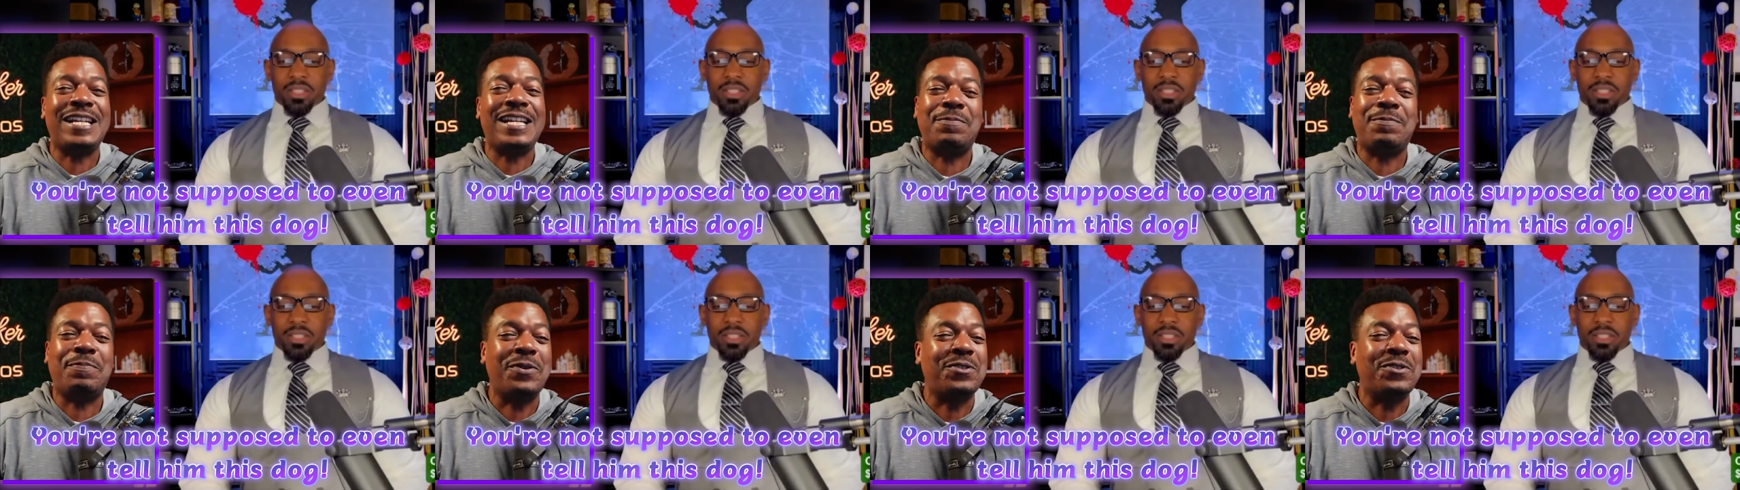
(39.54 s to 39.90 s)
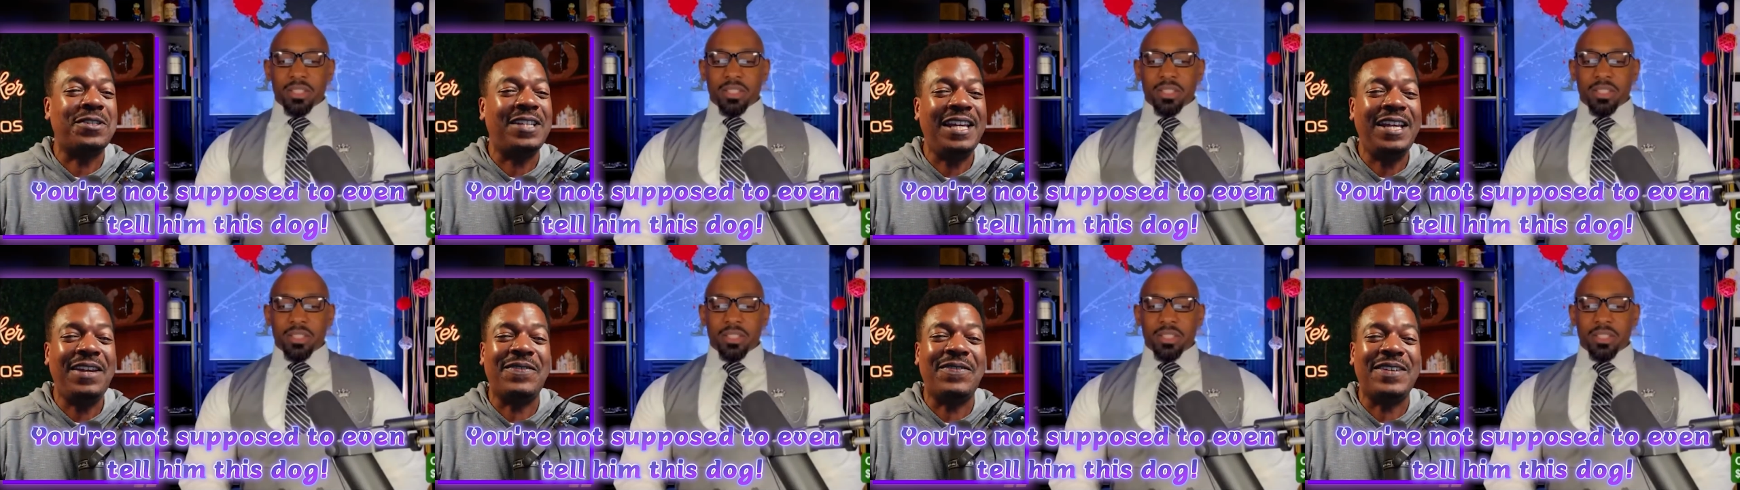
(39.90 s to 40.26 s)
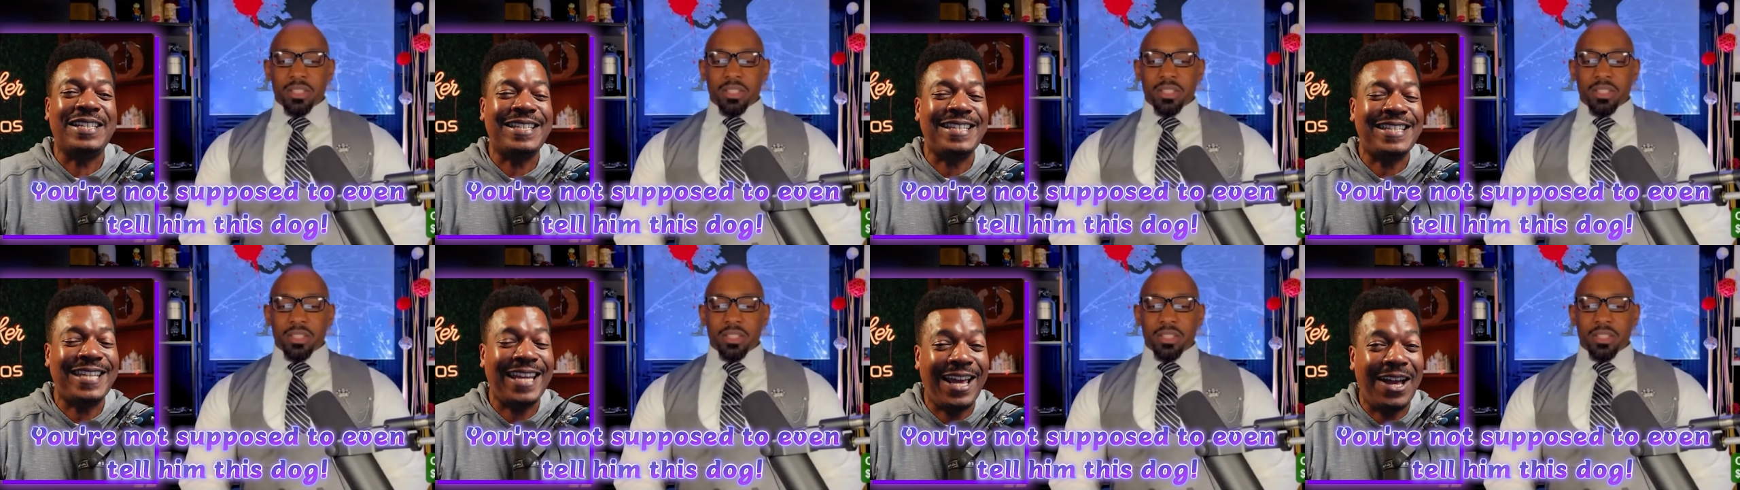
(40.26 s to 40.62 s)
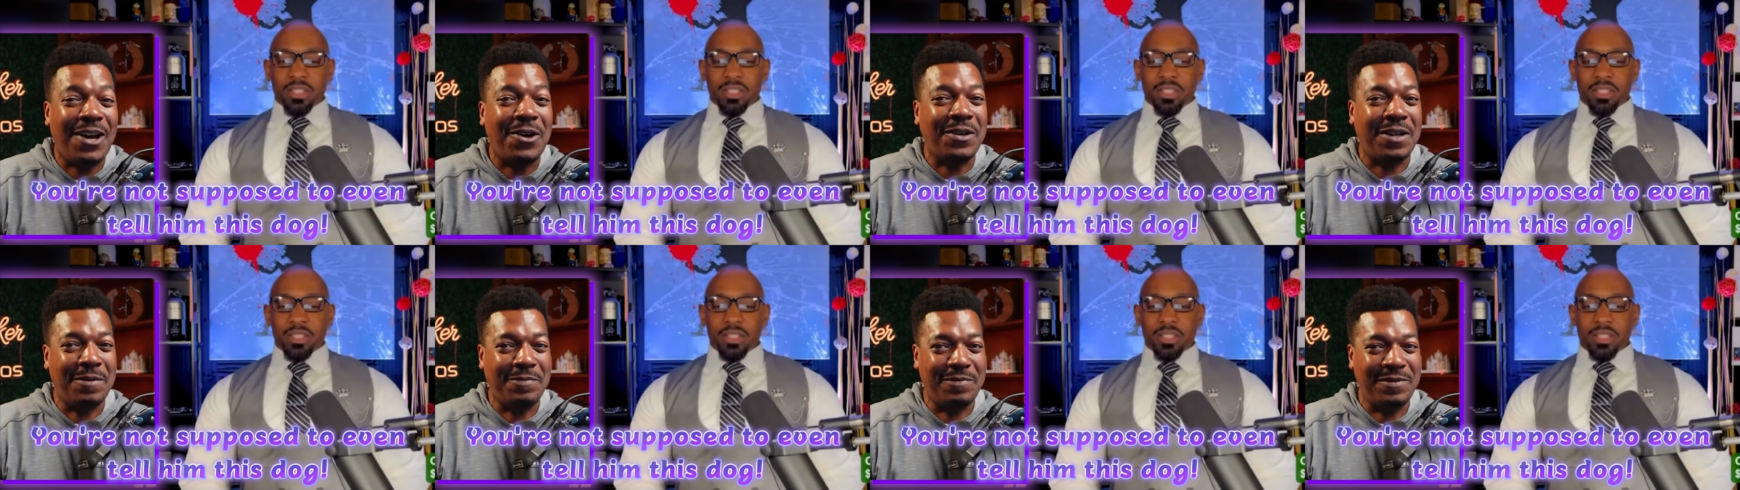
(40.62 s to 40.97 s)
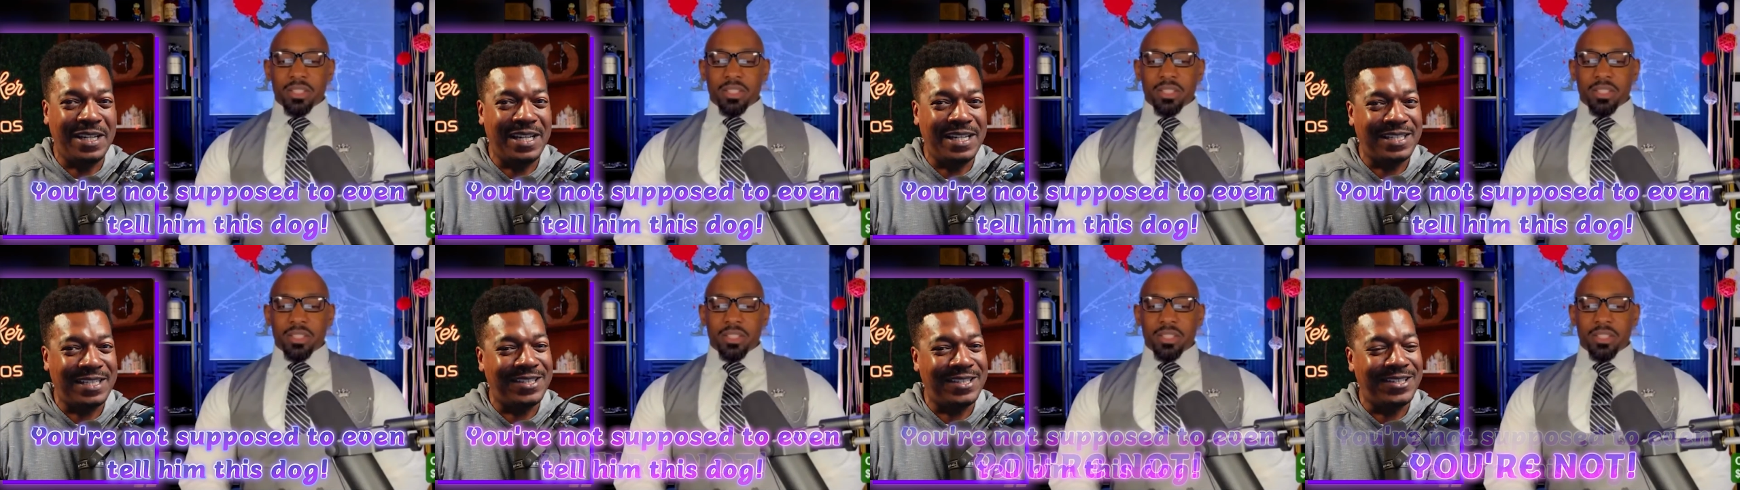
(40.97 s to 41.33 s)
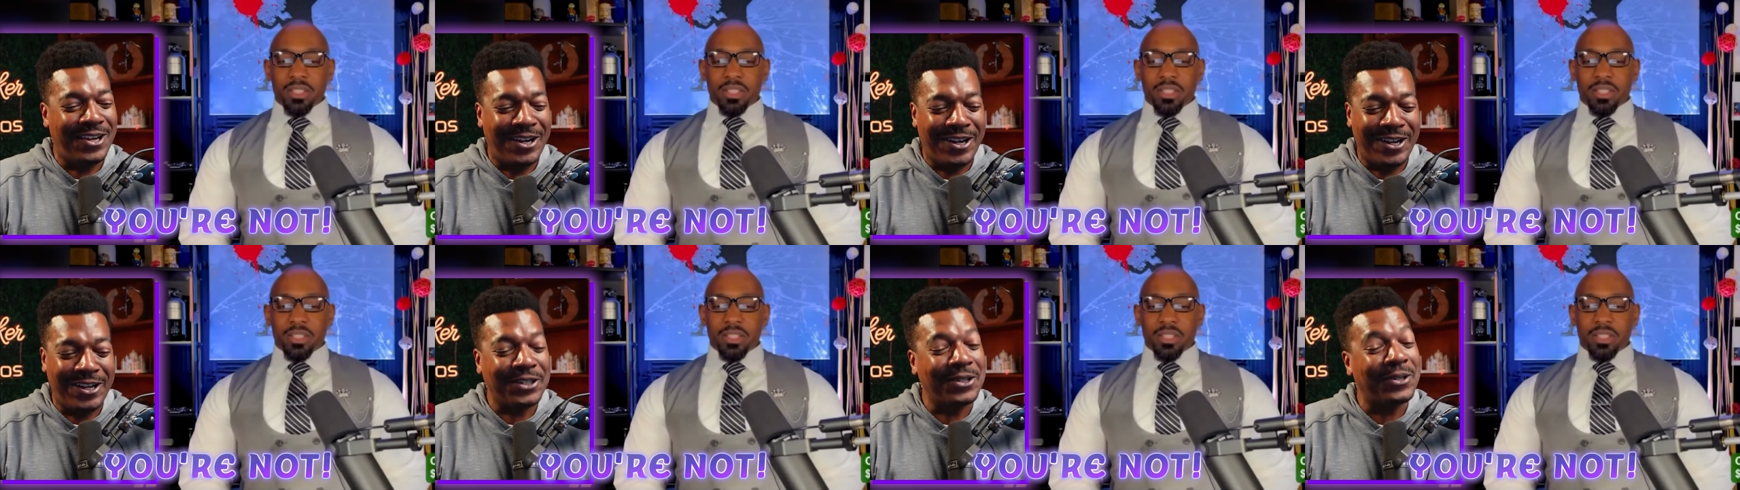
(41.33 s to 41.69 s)
Speaker 1: supposed to even tell them this,
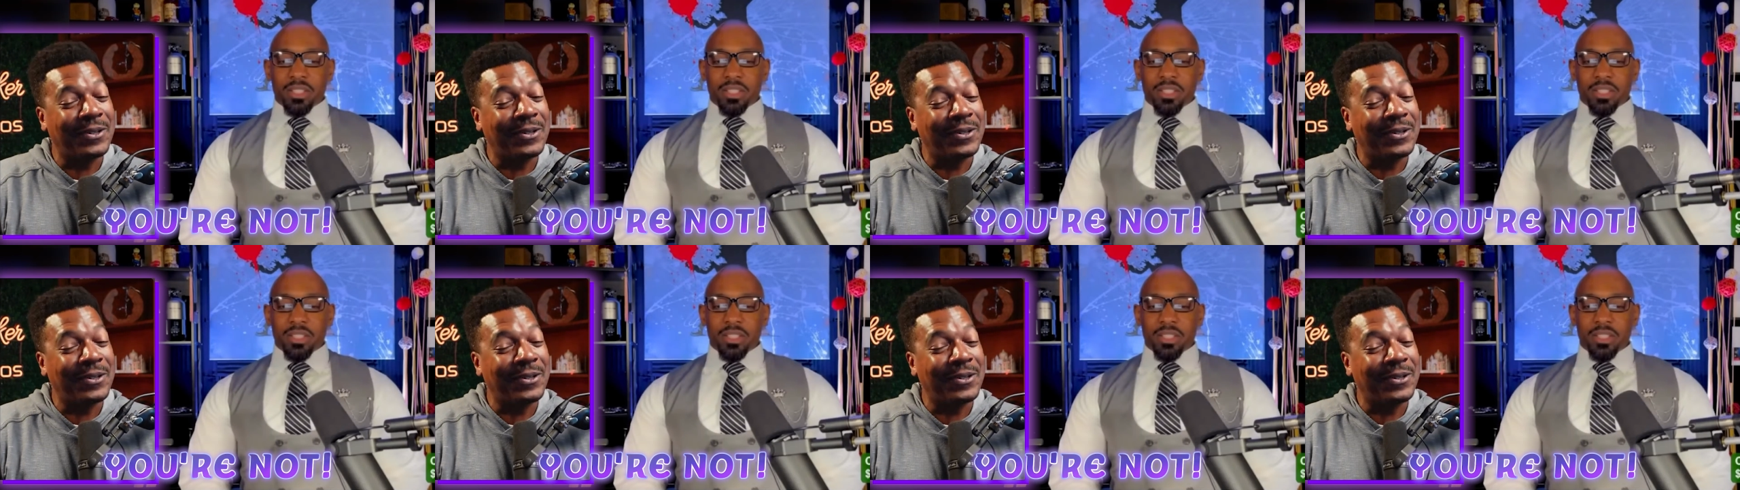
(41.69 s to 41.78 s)
dog. You're